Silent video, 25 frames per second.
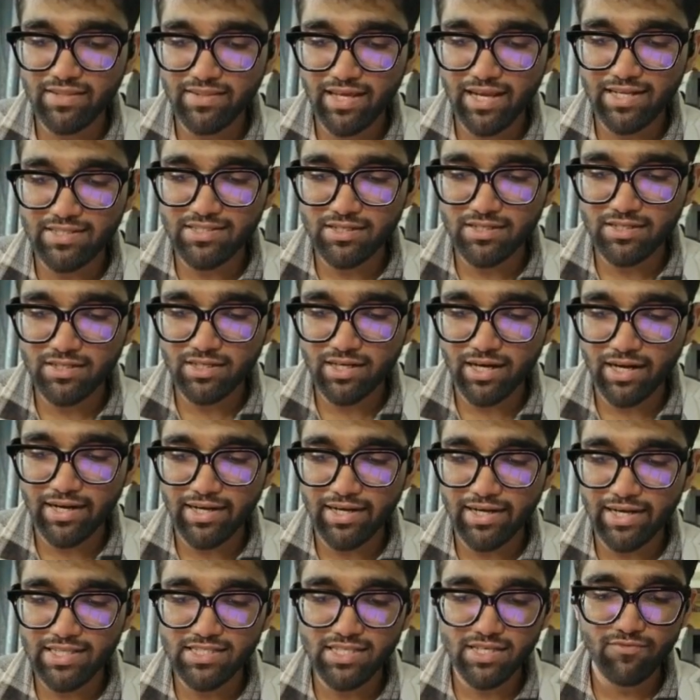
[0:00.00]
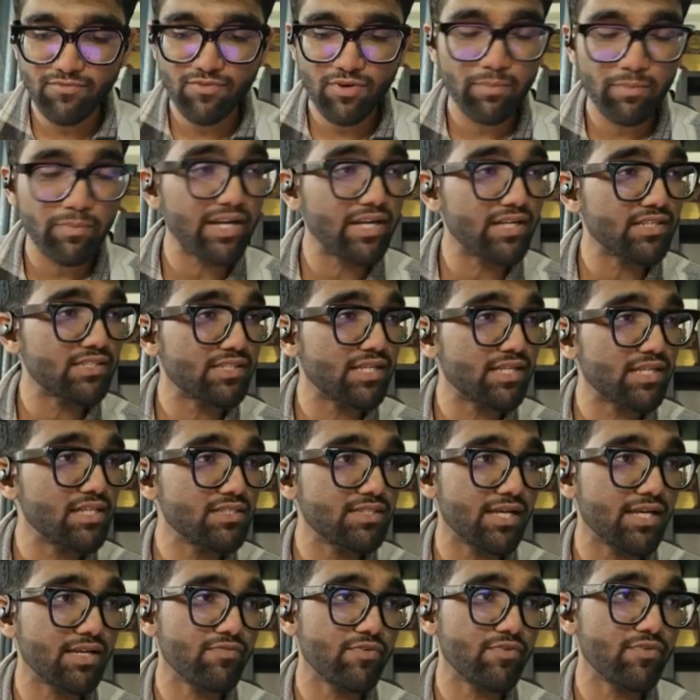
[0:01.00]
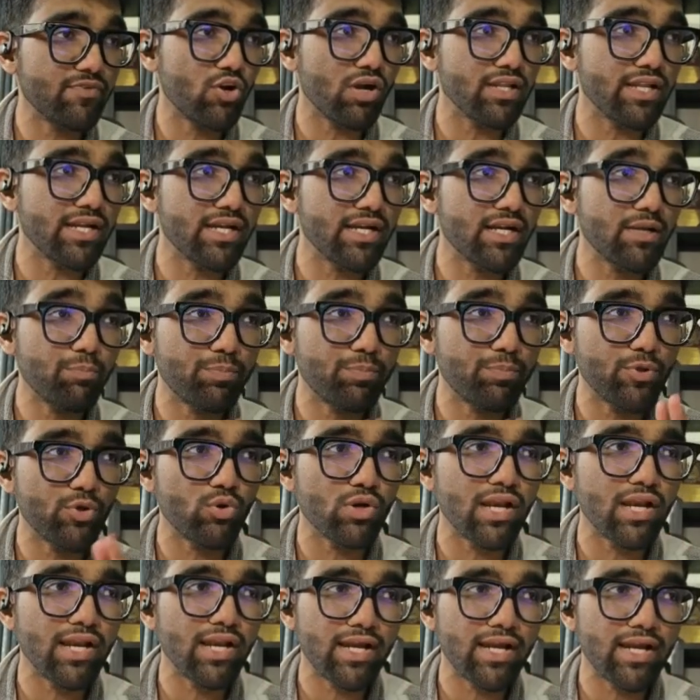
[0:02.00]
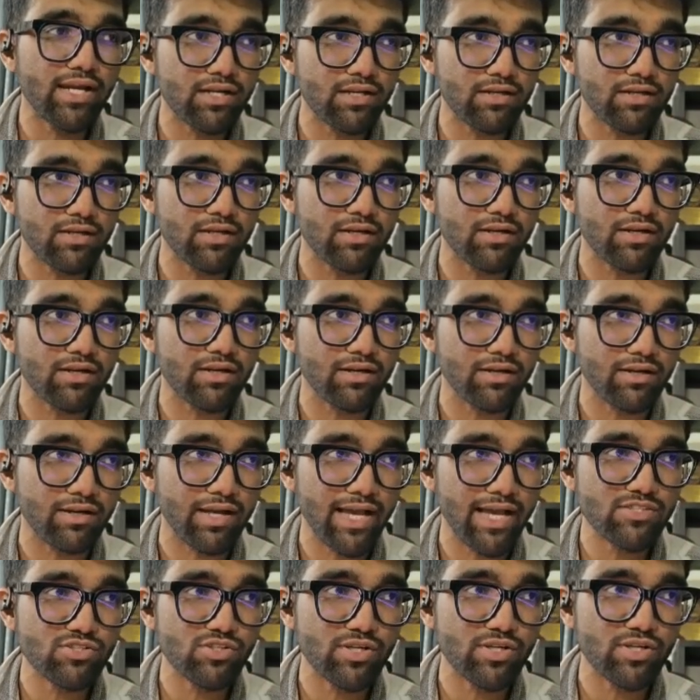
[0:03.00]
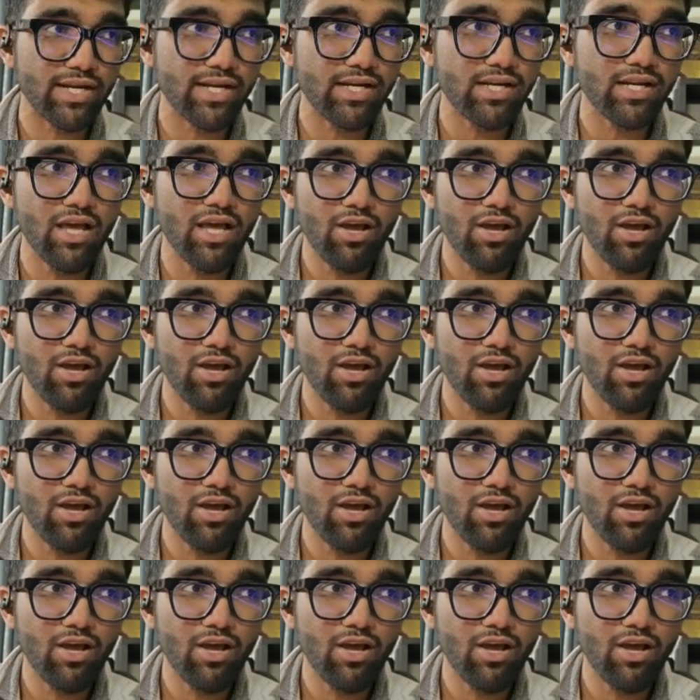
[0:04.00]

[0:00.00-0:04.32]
are certain contains inflammatory cells, then we call that a purulent exudate.